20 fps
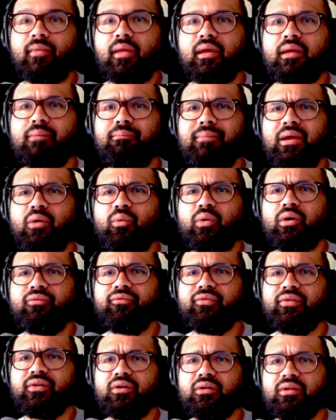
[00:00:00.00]
it may well
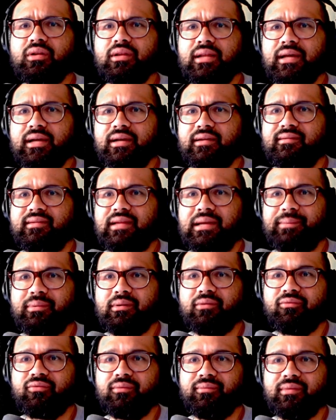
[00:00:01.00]
feel like a step
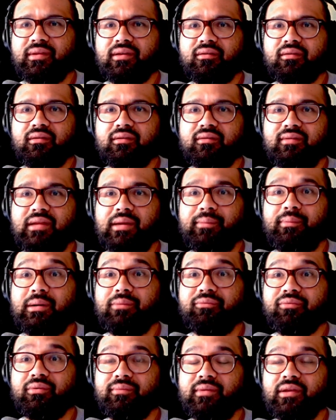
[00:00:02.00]

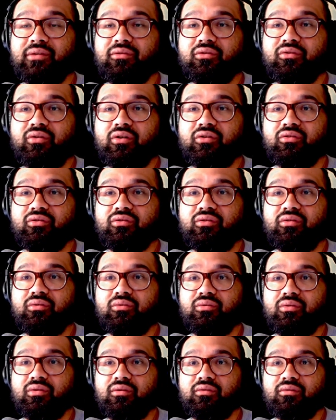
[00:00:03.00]
up from Desert Treasure
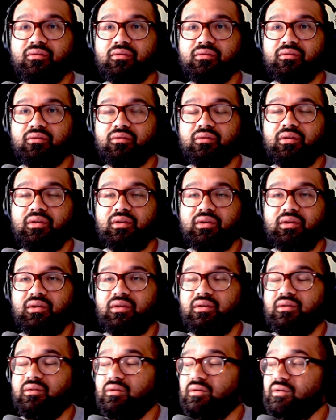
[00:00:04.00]
2. Jesus,
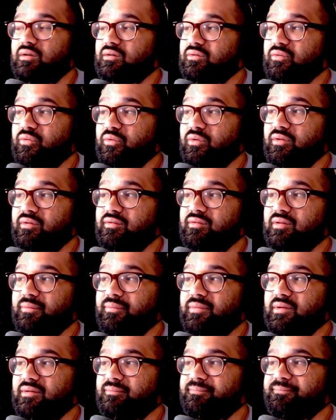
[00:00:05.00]
that's really
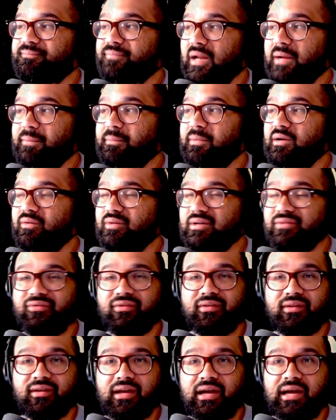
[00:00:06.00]
something. I'm gonna wait
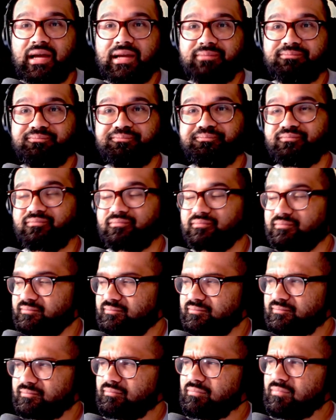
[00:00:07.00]
for the guide.
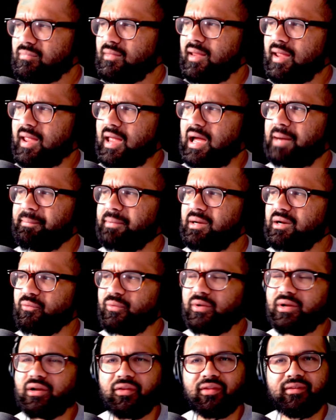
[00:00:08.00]
I'm gonna
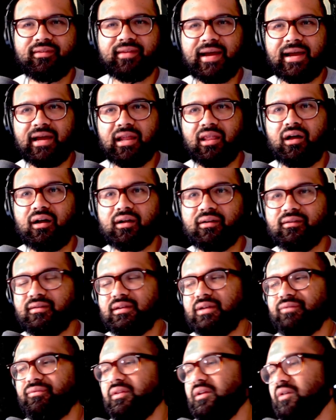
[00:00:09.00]
read all the dialogue and
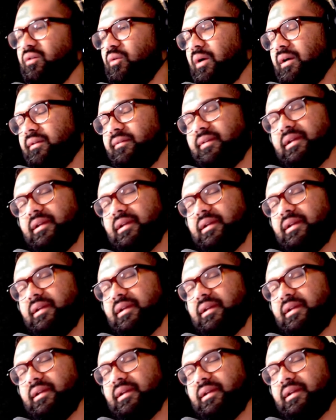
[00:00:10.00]
stuff of the quest,